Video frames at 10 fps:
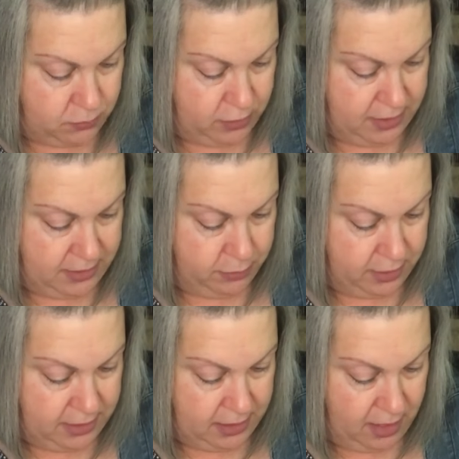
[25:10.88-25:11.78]
really,
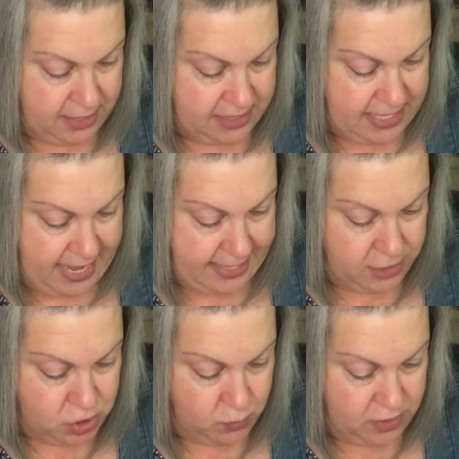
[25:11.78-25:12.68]
really like the
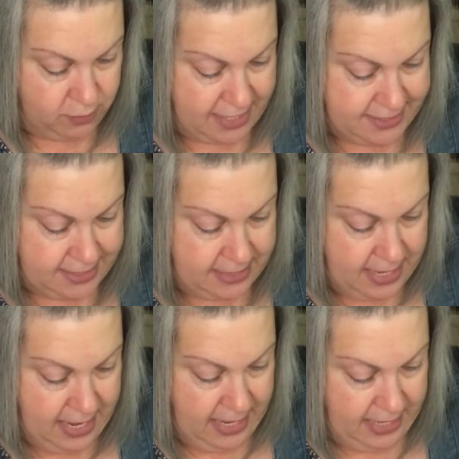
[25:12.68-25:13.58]
edge with the resin.
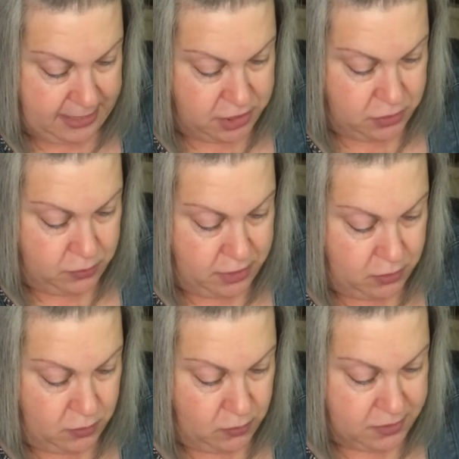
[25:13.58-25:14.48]
I do
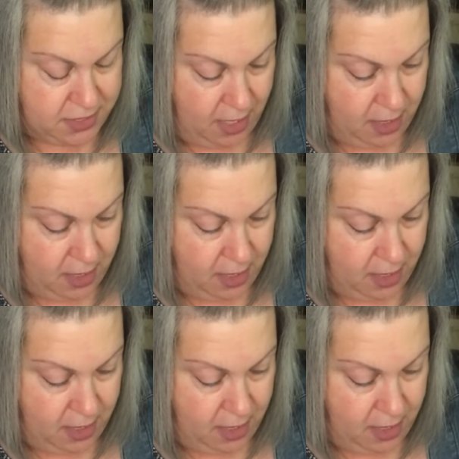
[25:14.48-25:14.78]
use